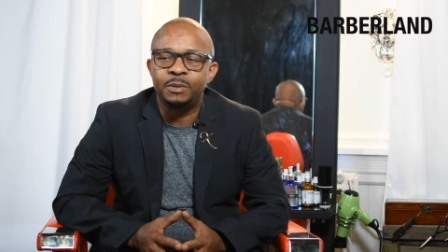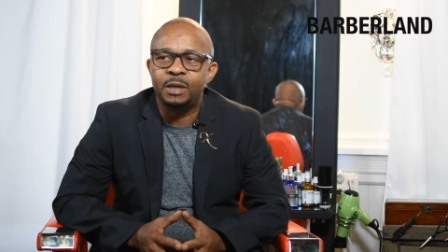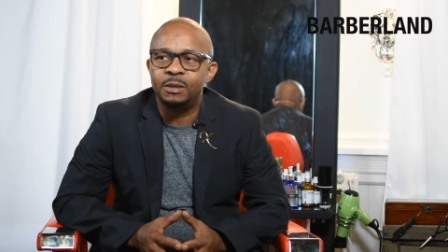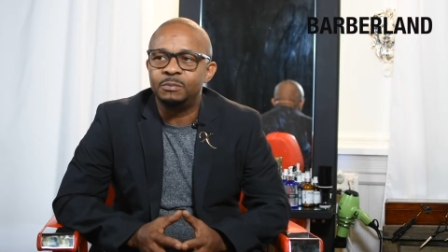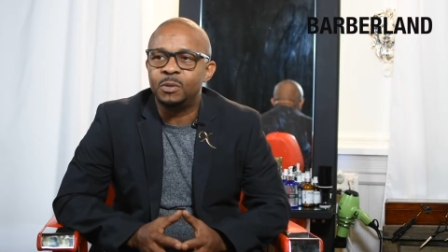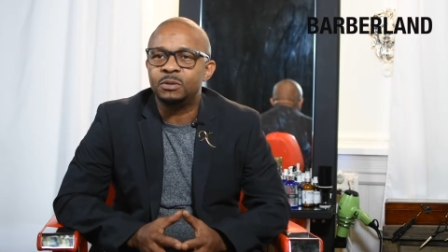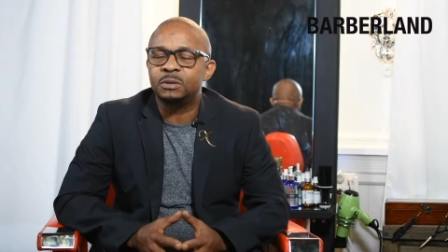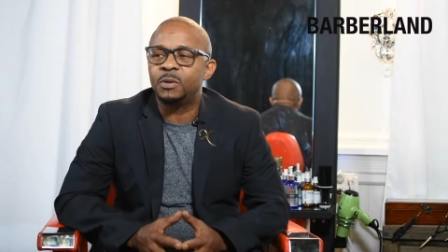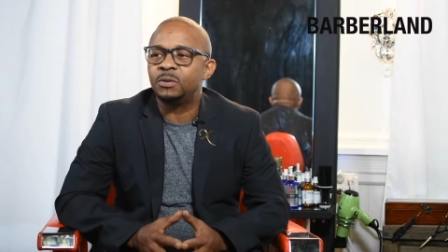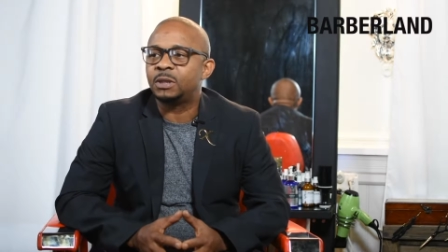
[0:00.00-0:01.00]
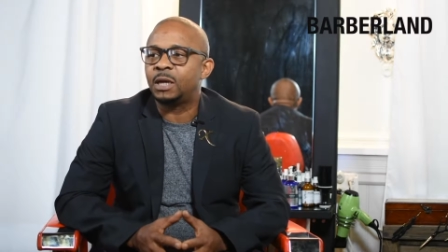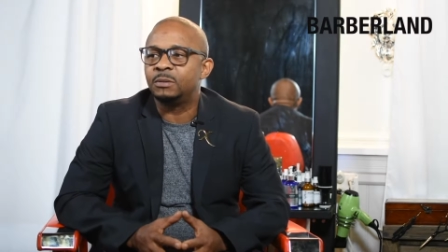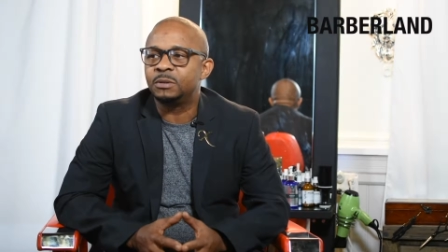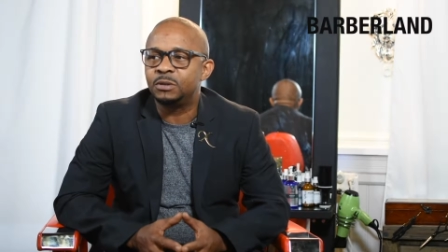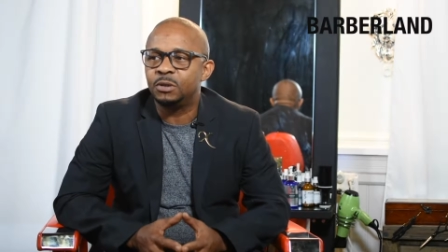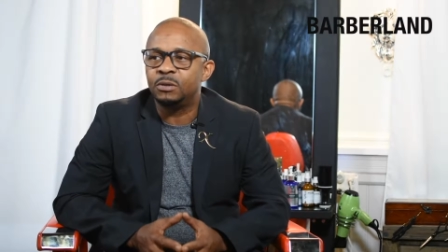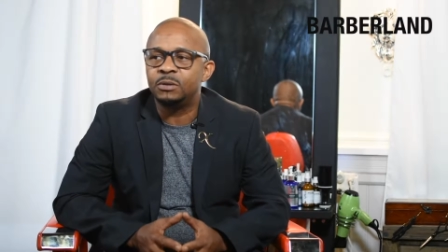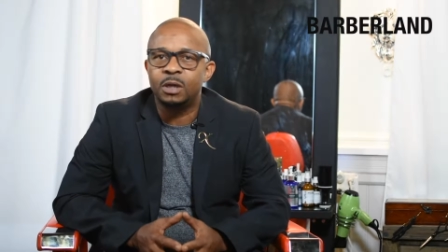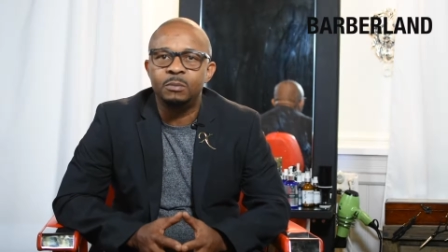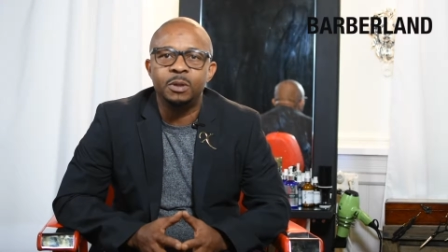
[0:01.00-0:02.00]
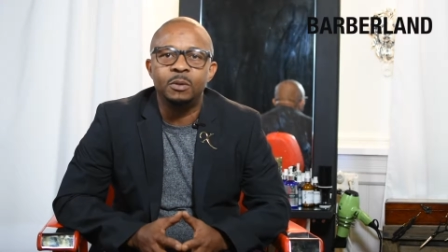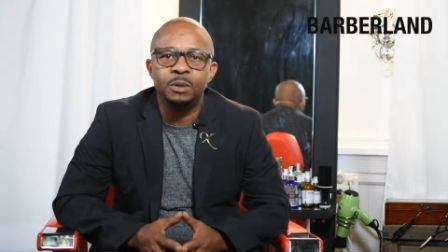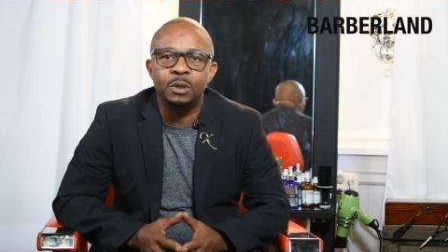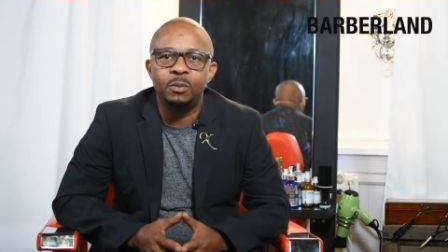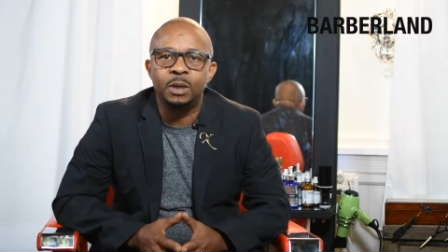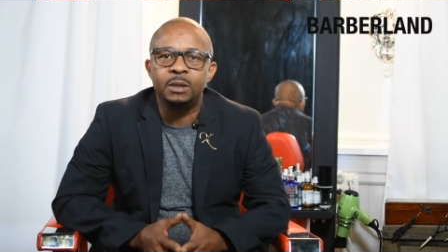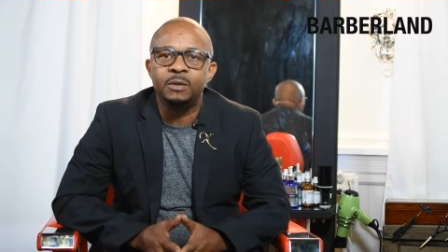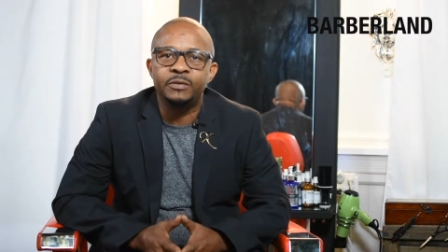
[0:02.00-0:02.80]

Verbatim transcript: they most most times you know they'll blow with the wind.